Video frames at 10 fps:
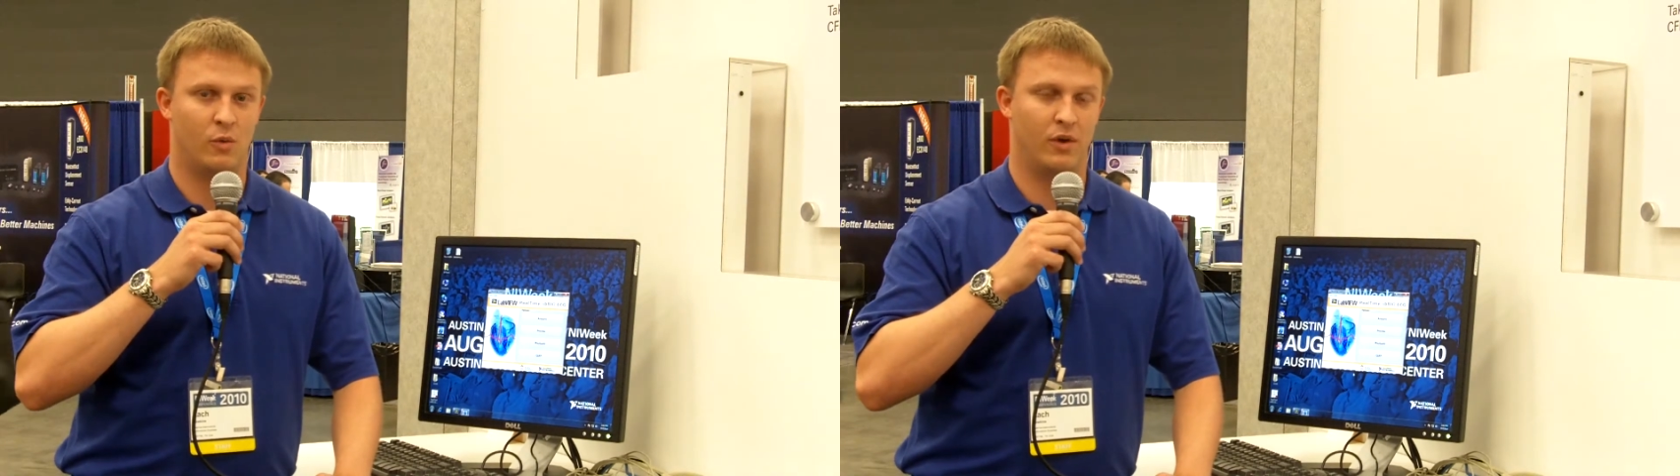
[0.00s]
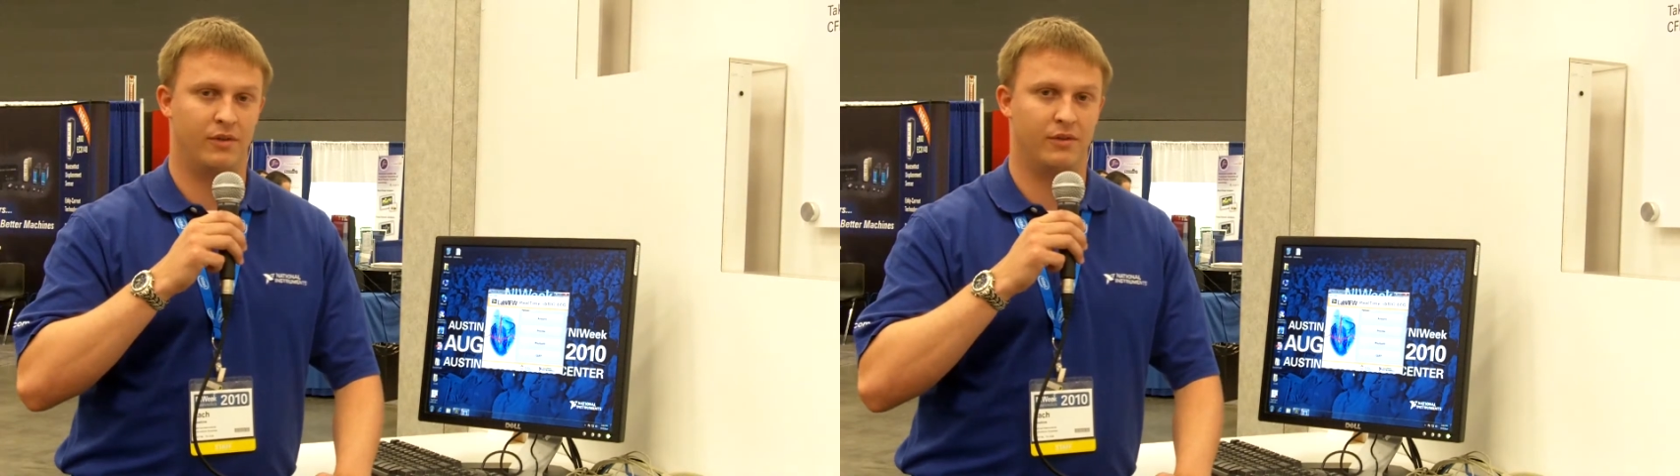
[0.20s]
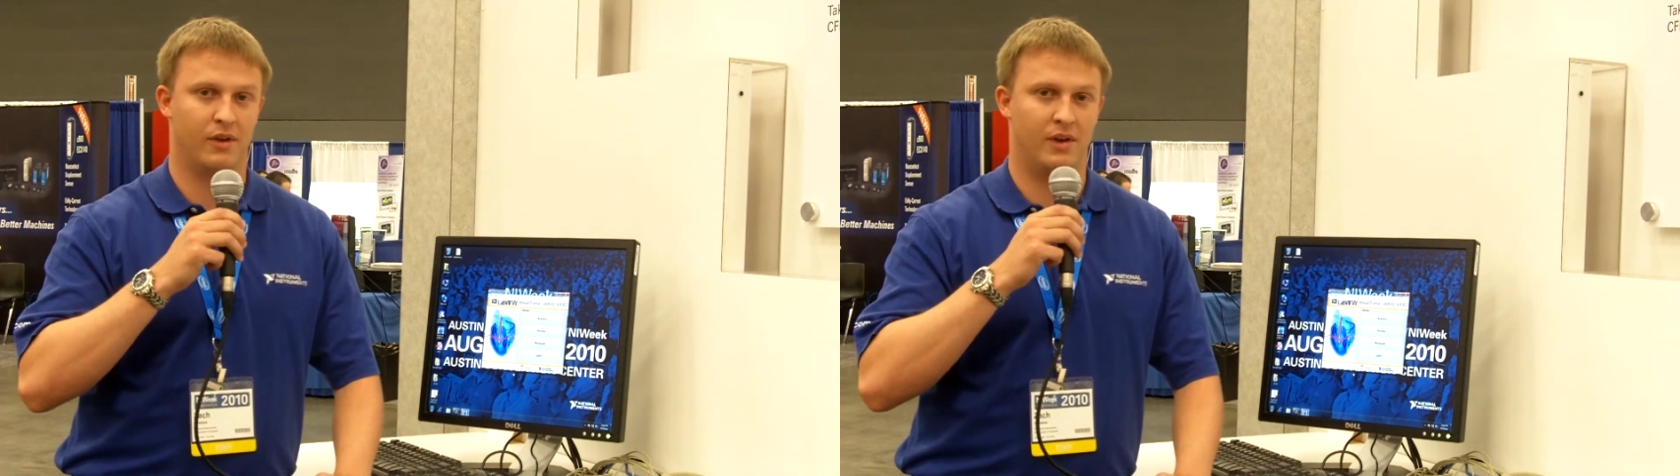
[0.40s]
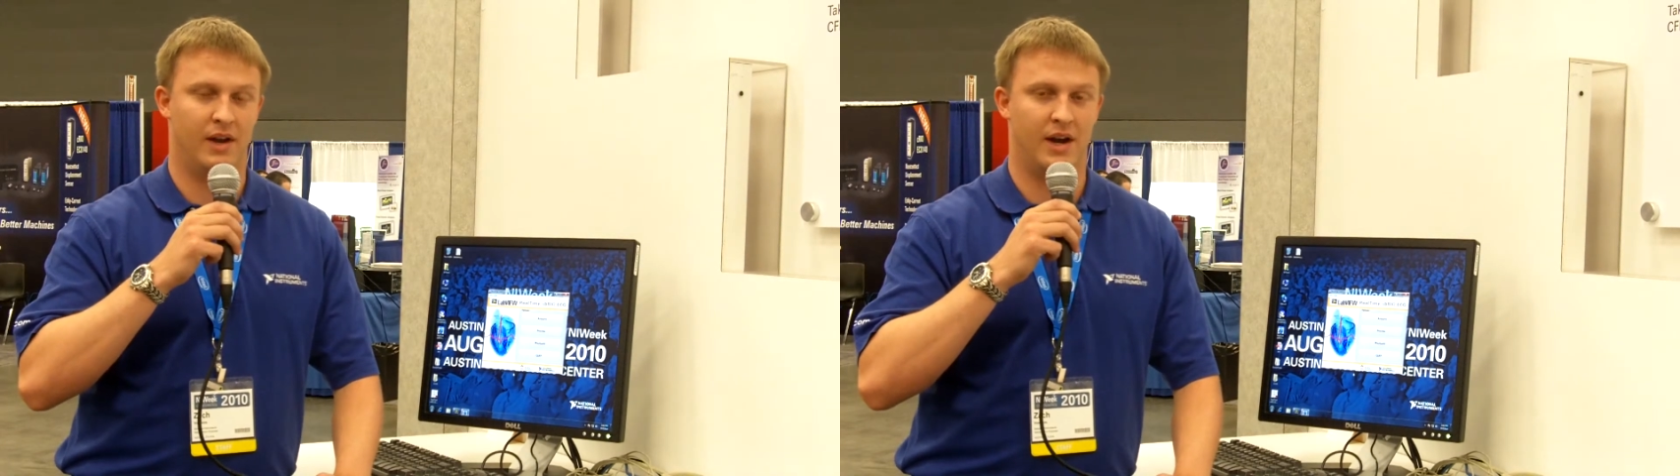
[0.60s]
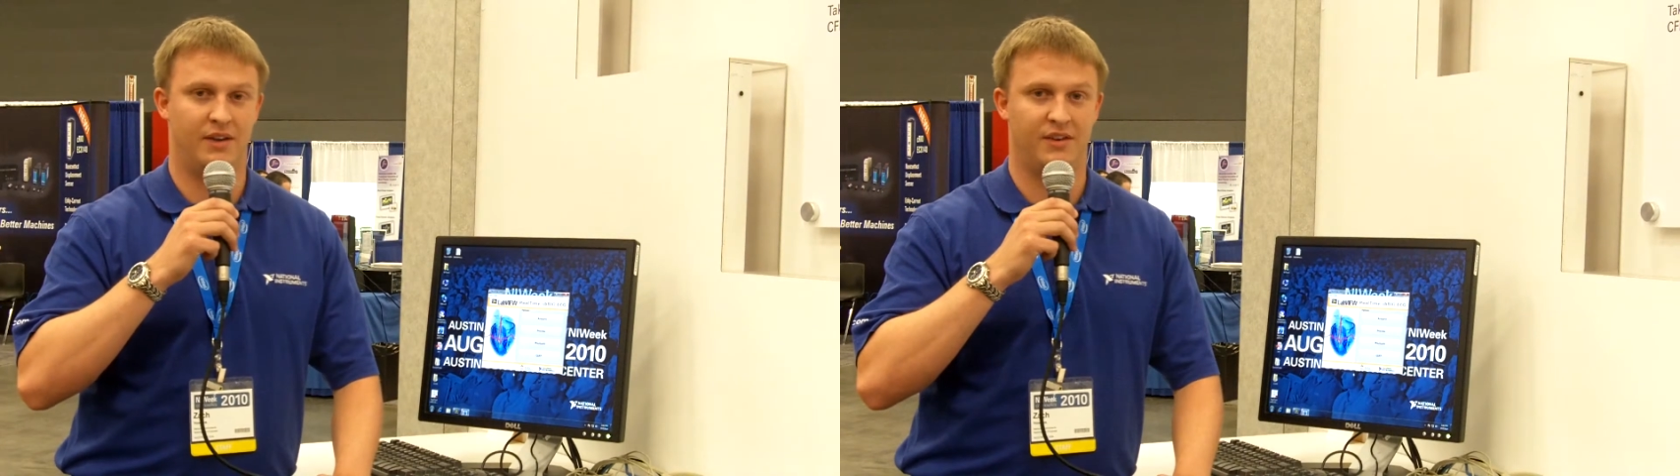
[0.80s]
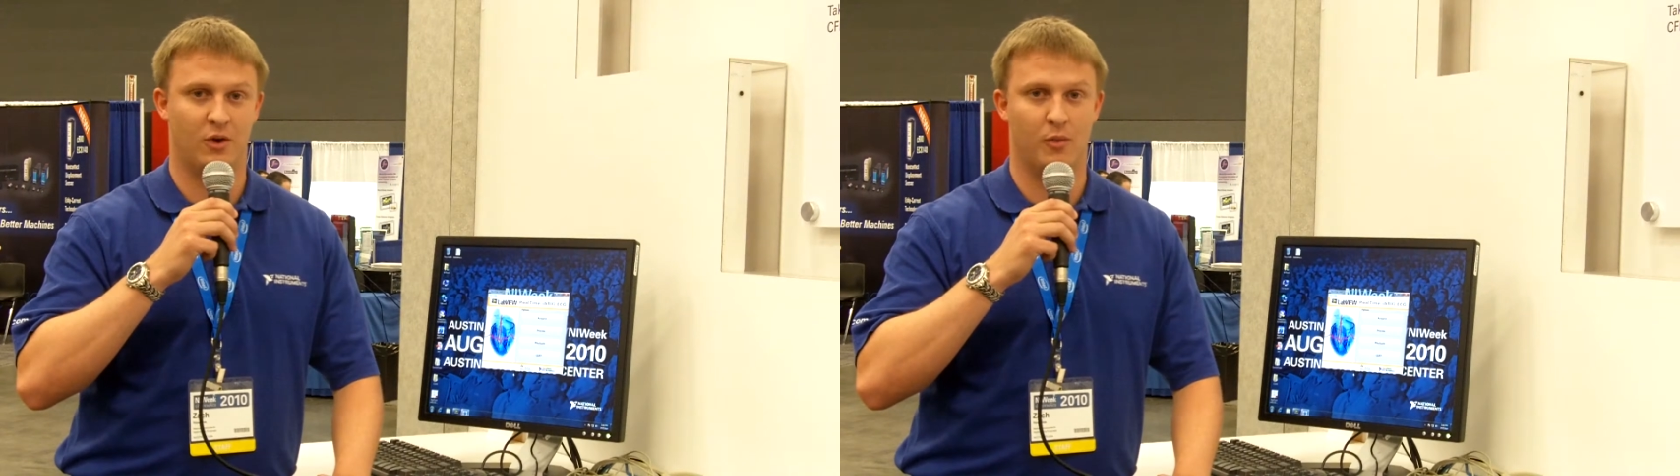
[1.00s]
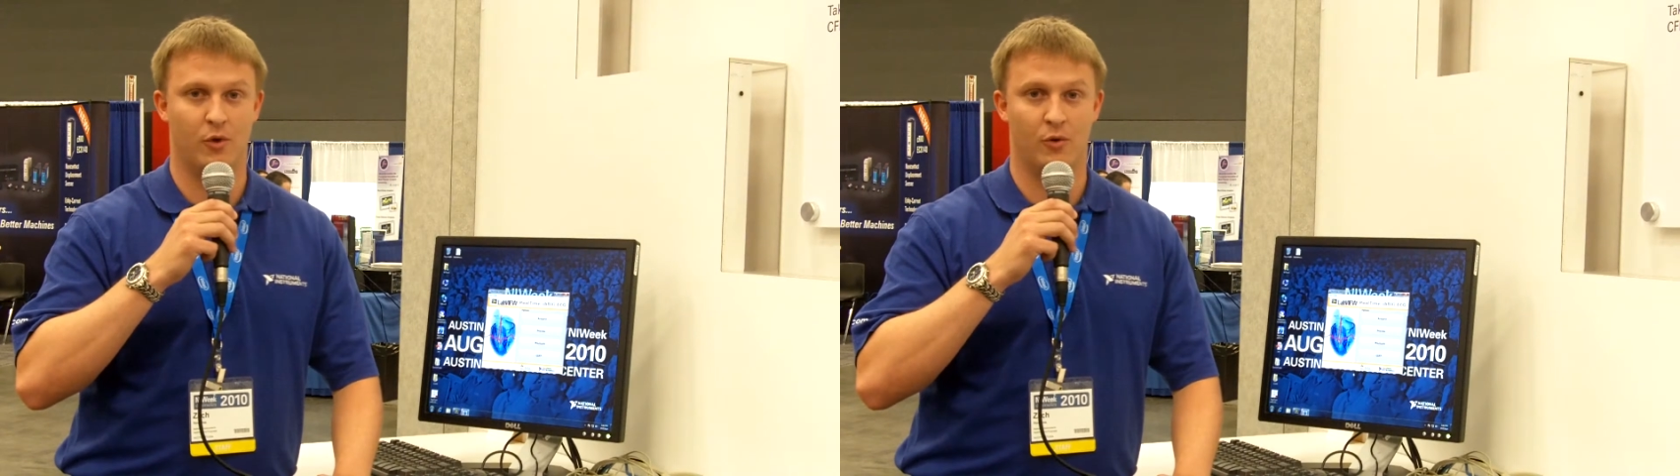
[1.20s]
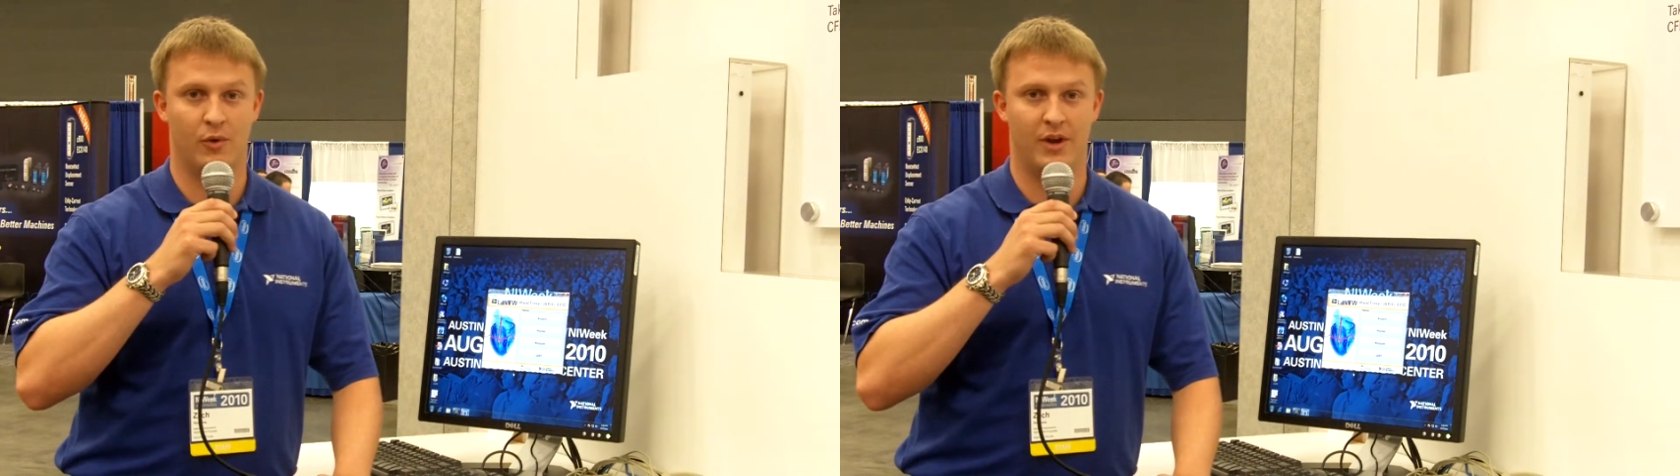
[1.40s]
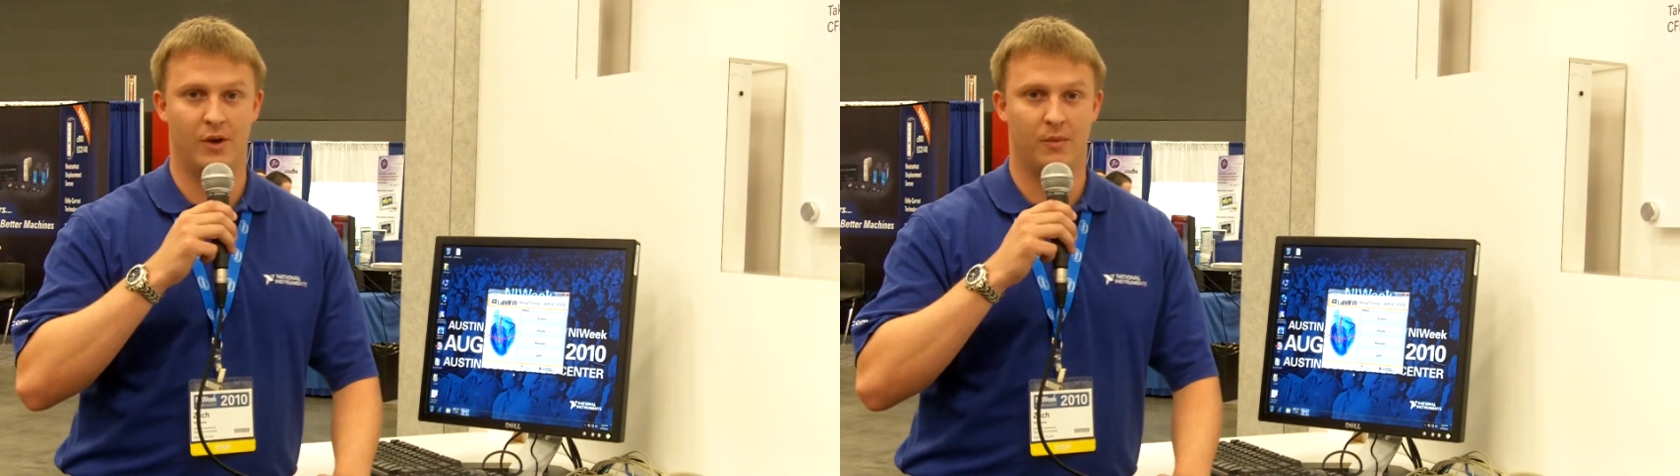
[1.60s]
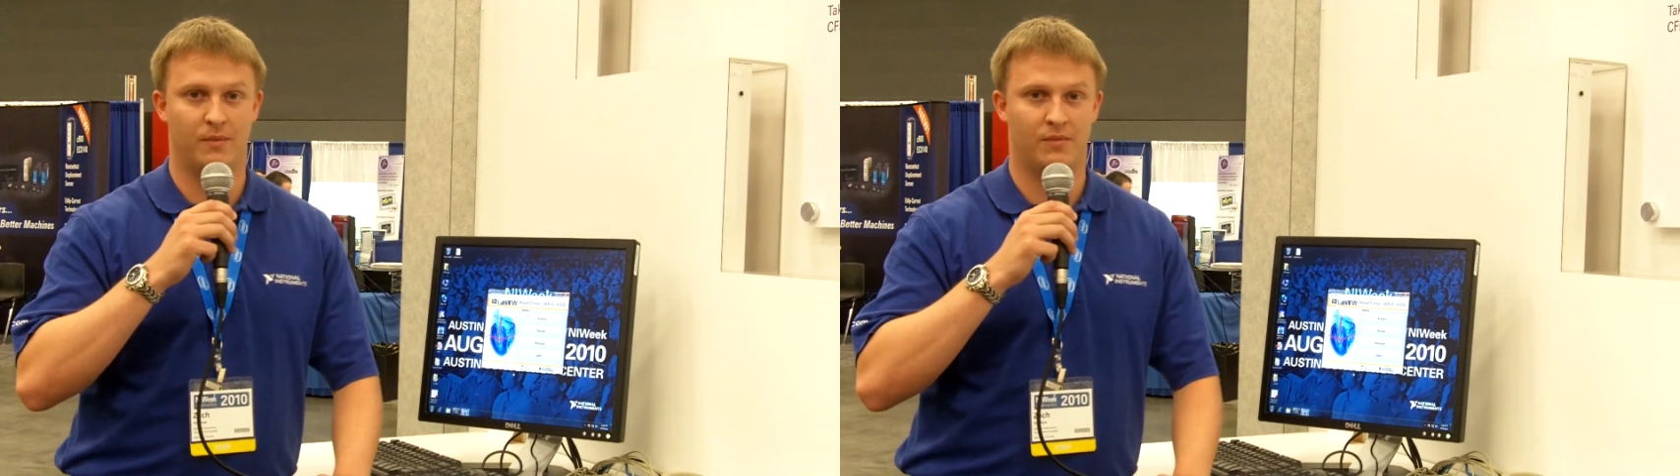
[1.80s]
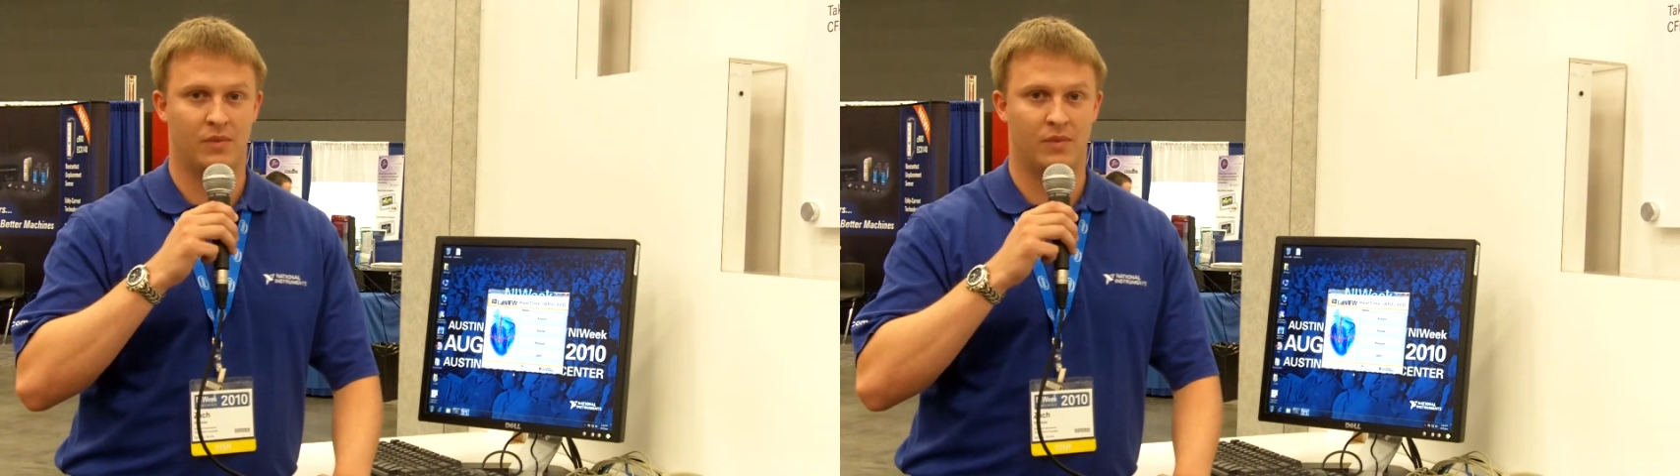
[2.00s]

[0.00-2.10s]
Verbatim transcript: with NI Single Board RIO.